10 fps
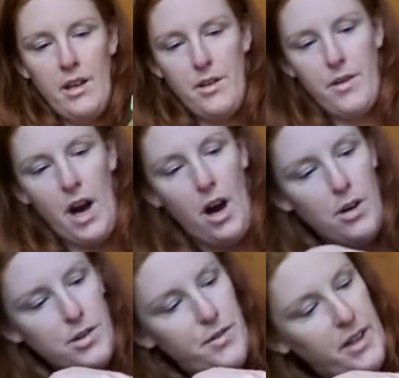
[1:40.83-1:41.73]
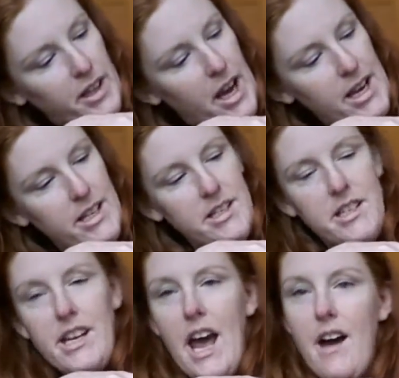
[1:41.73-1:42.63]
You've your holes for the light, and
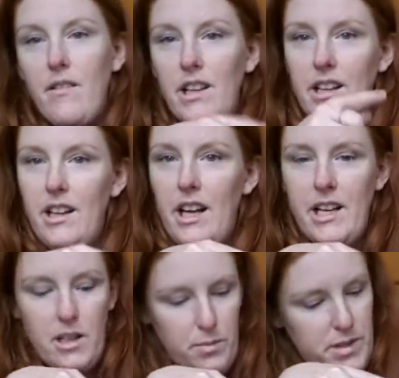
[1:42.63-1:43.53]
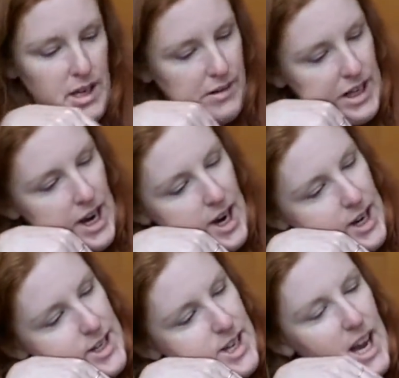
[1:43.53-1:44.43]
scarily the light comes out the
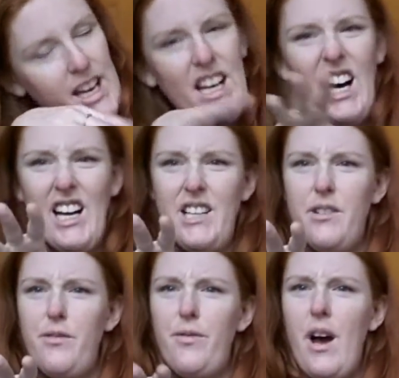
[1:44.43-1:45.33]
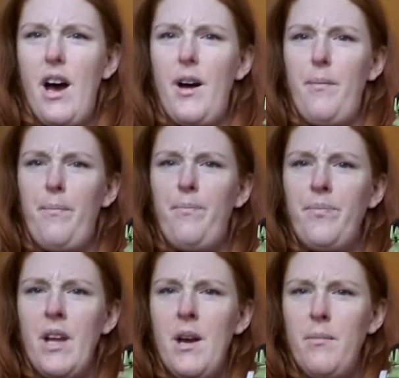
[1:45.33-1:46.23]
eyes. And he kind of,
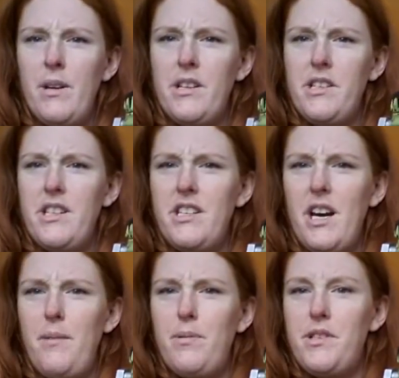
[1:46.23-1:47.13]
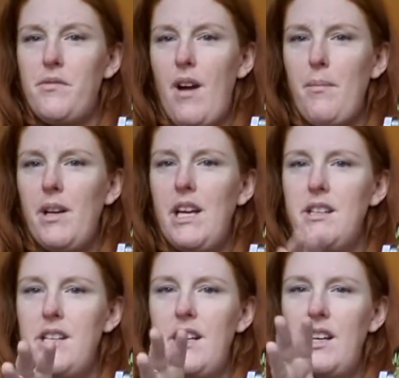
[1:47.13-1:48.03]
because of the type of ceramic he
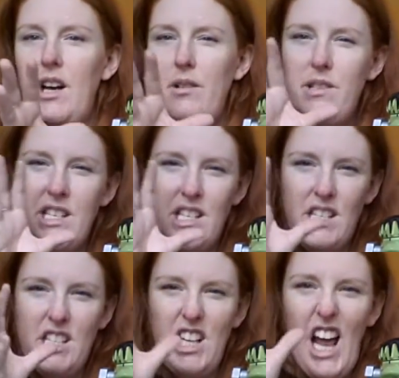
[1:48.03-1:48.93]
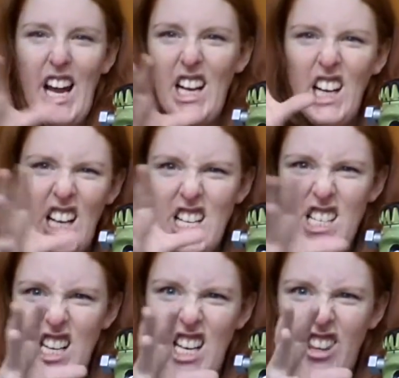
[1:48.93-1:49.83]
is, he goes slightly
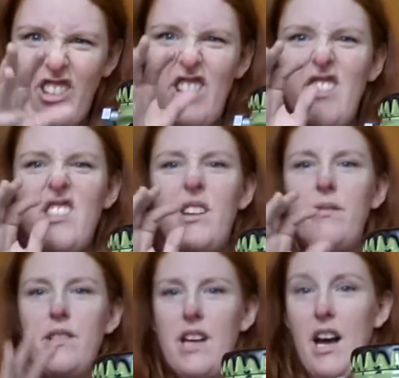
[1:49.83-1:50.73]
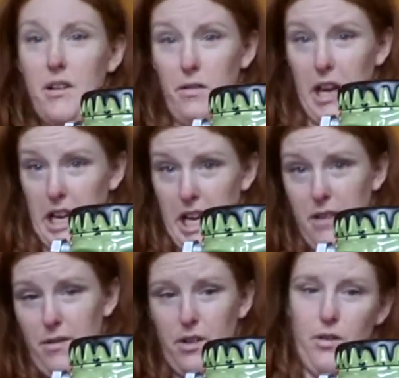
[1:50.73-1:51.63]
see-through. So he's kind of like
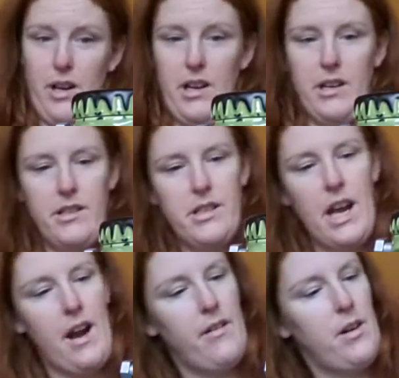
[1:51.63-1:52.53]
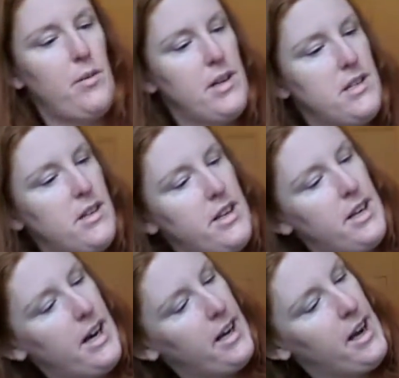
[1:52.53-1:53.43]
even greener and scarier when he's on at
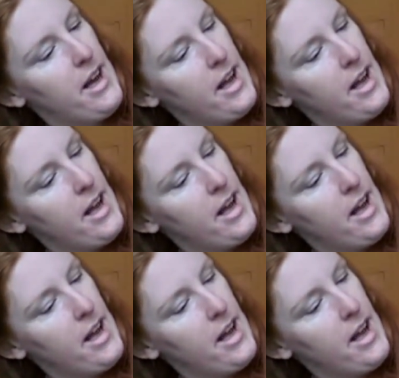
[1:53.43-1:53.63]
night.